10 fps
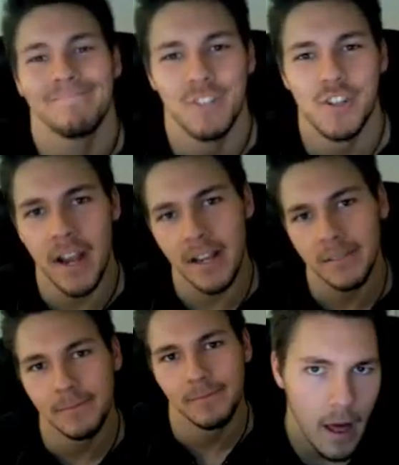Check.
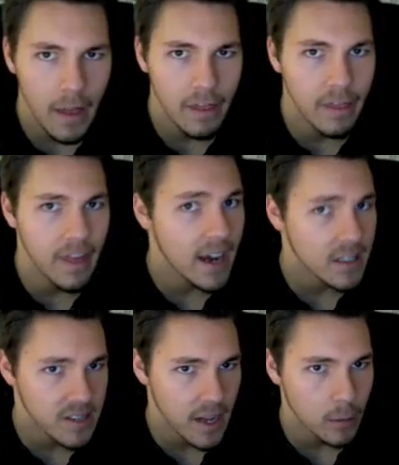That
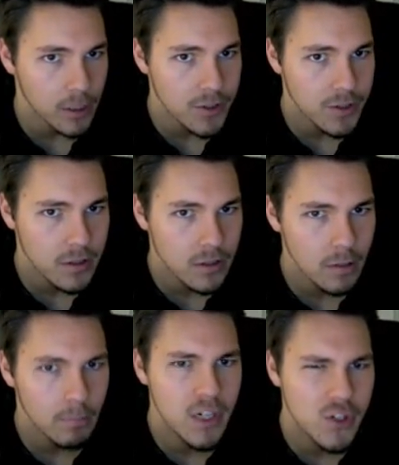established,
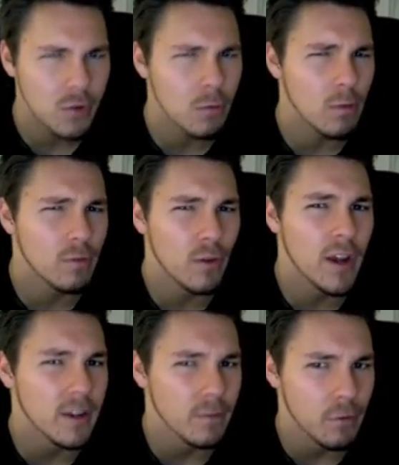be sure to
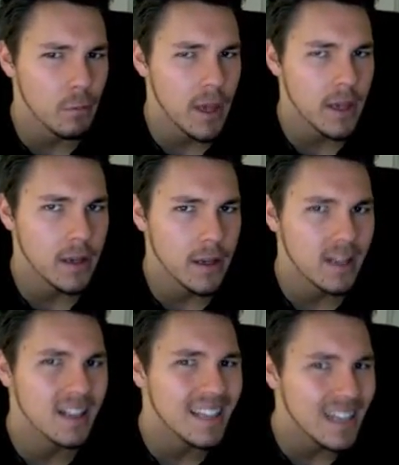refrain from making
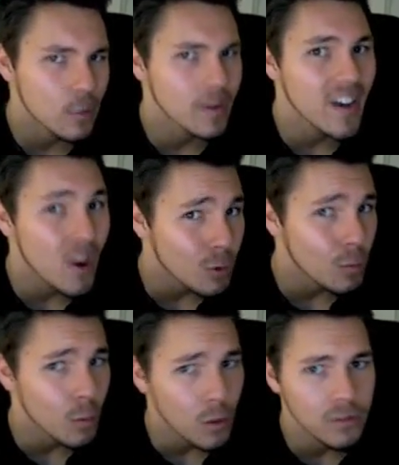it clear and
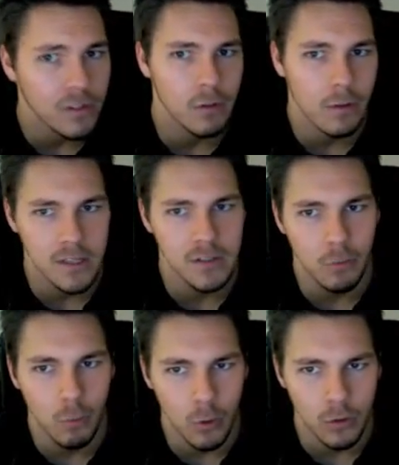knowable to the rest of
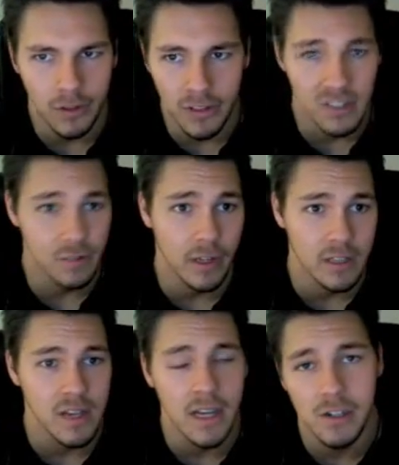the world that these
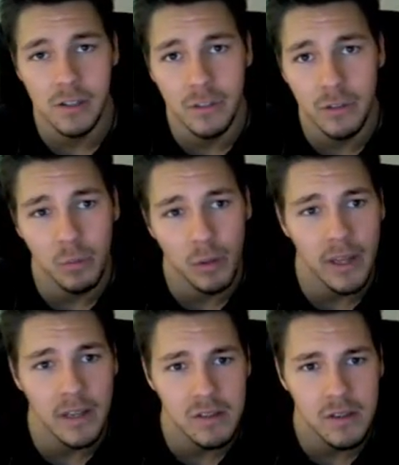events actually took
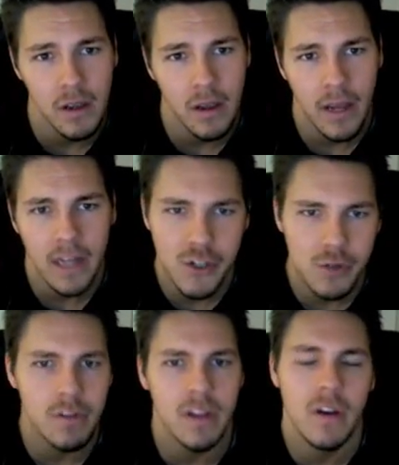place.
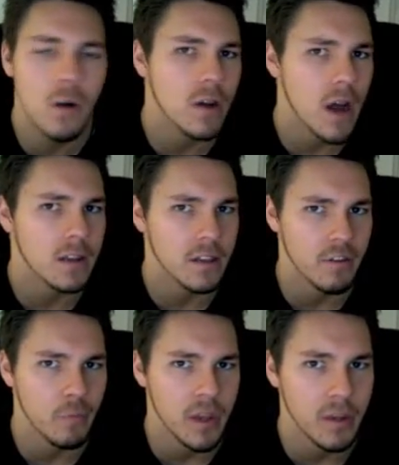Ensure that no
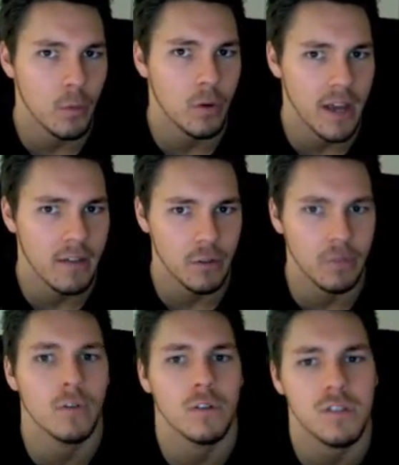cognitive being born after the
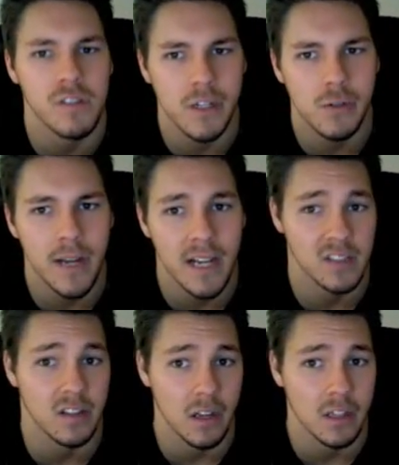1st century has
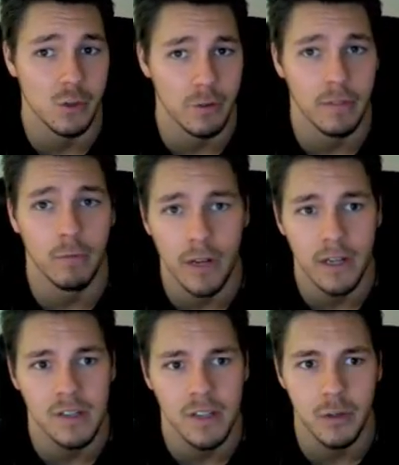the luxury of
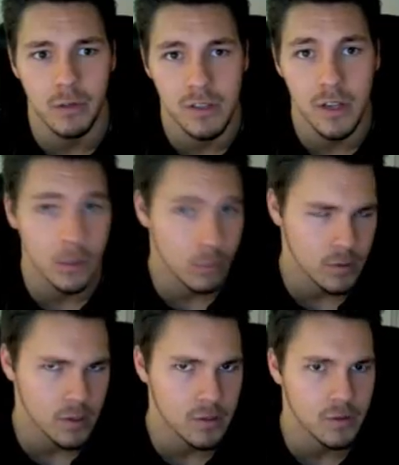witnessing your son, who
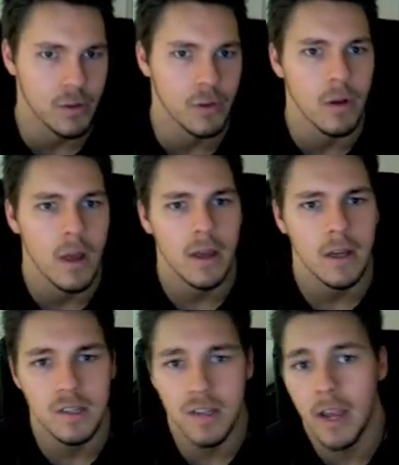is also you,
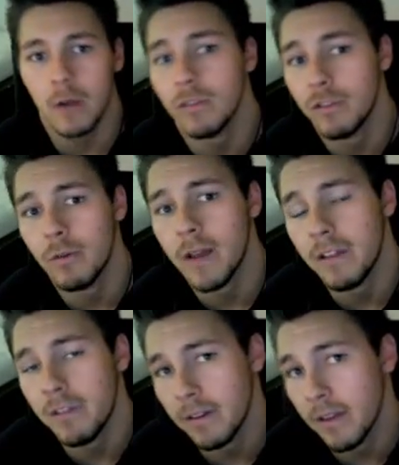say or do
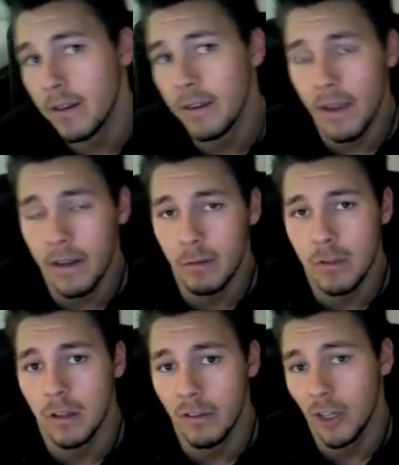anything to indicate he
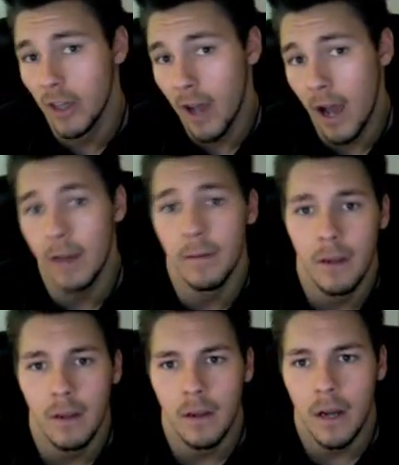was a living God.
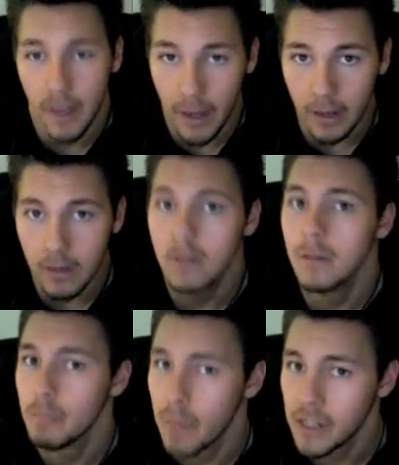Again,
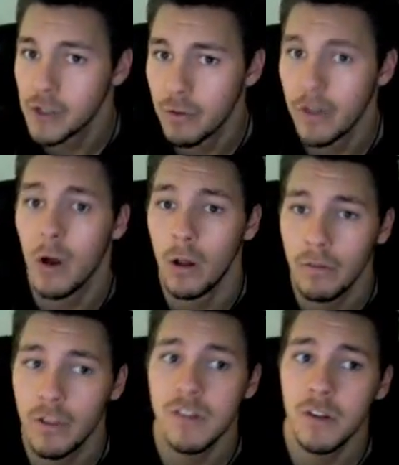make sure that all
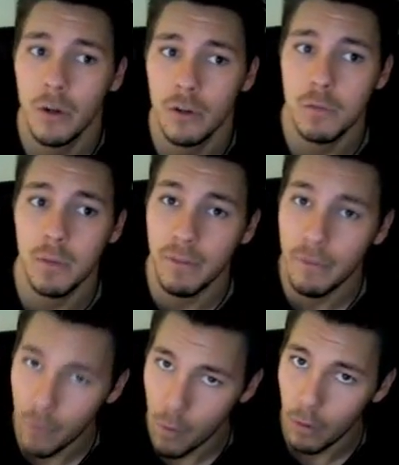of this occurs
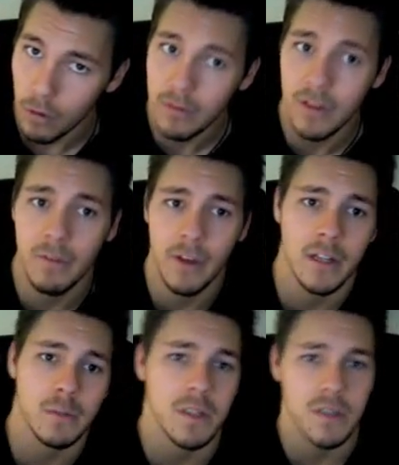before the
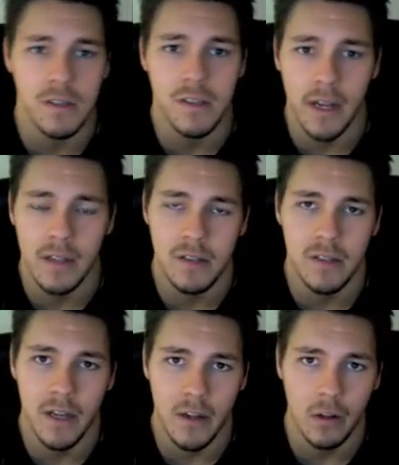advancements in science and
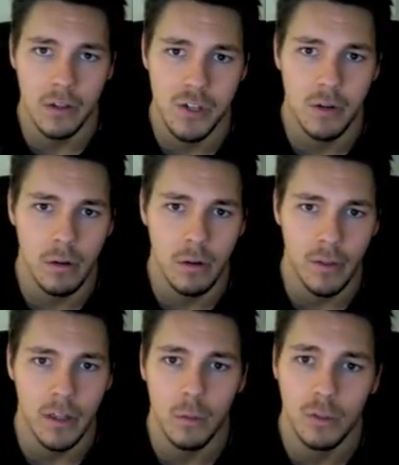technology are
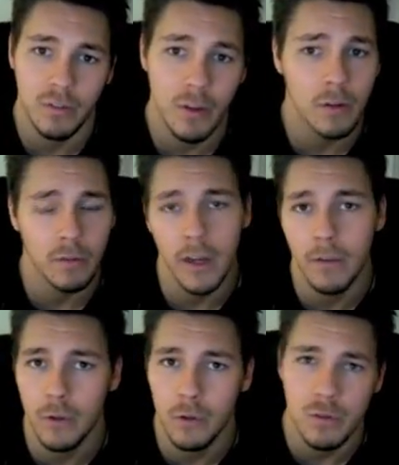available to verify
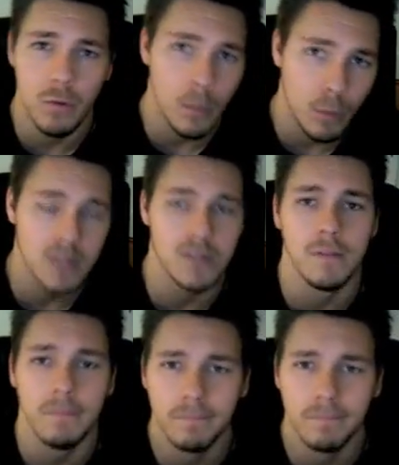for those who aren't present.